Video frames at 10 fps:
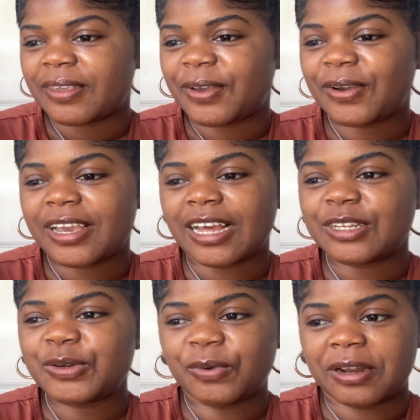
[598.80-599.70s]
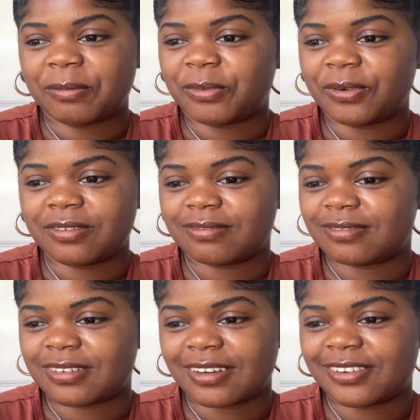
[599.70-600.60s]
Okay, I'll do one more
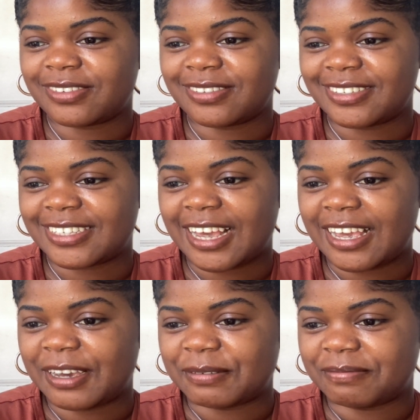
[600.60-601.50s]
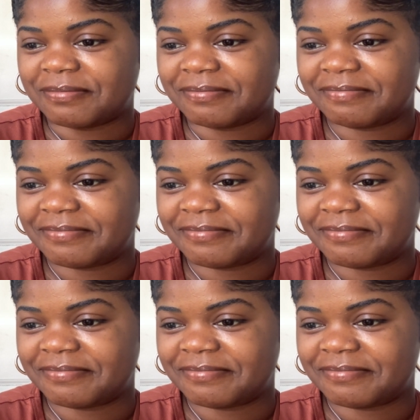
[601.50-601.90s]
because I am.